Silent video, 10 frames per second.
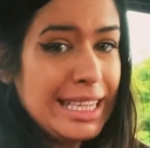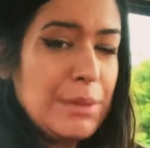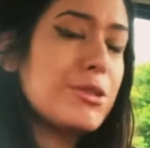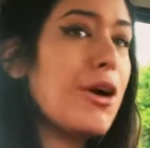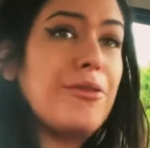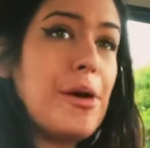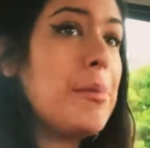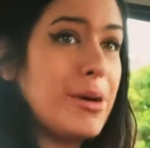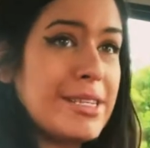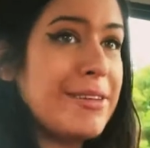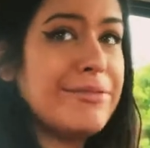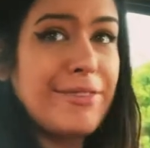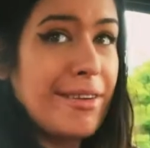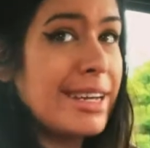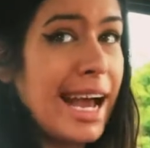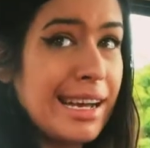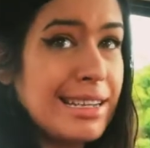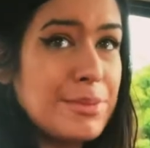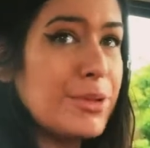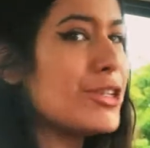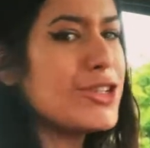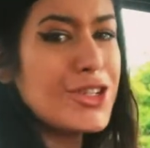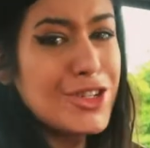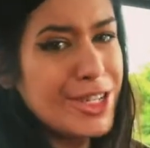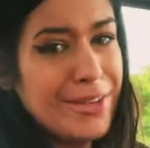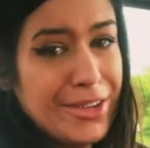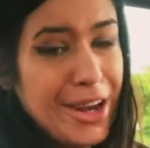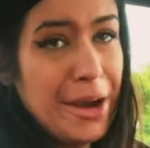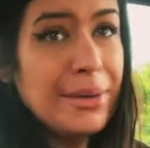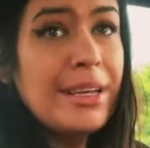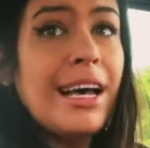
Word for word: It was all very positive and very nice, but you, you just never know.